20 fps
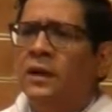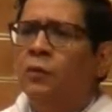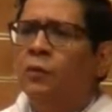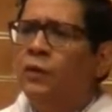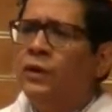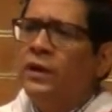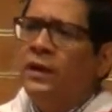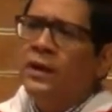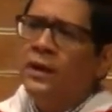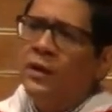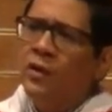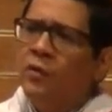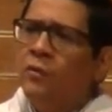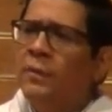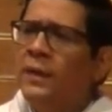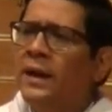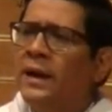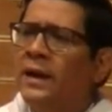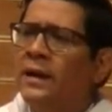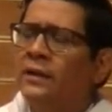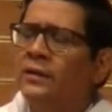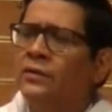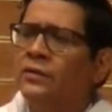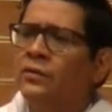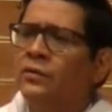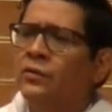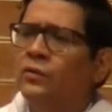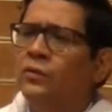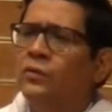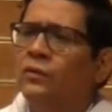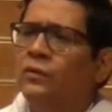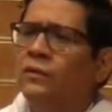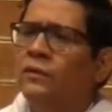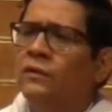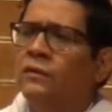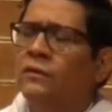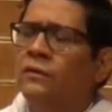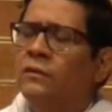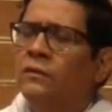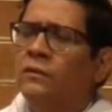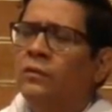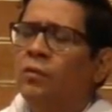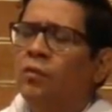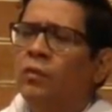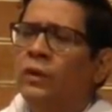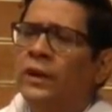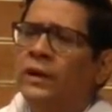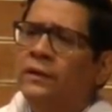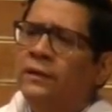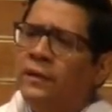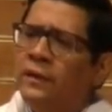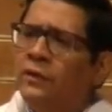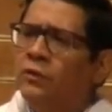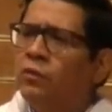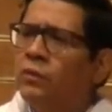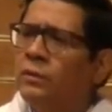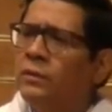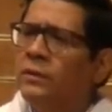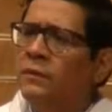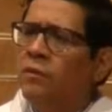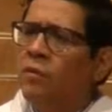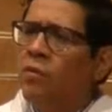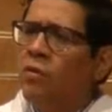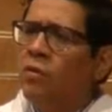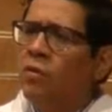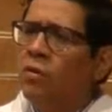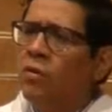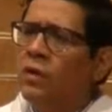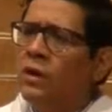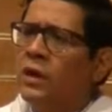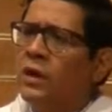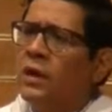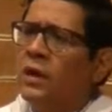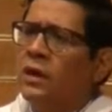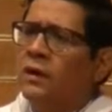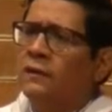Are we going to go back to the way things were before?